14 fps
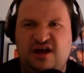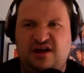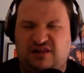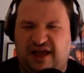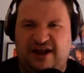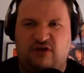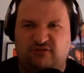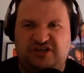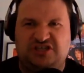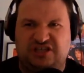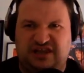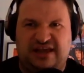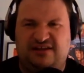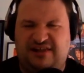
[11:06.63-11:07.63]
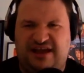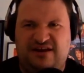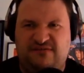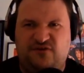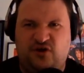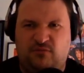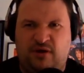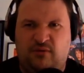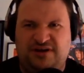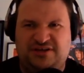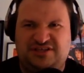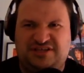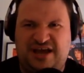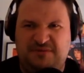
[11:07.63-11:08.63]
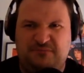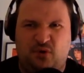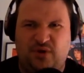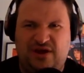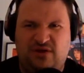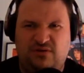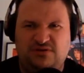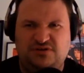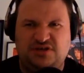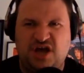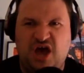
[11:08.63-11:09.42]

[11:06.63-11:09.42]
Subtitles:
like a Richard Linklater film, I want to say, Boyhood,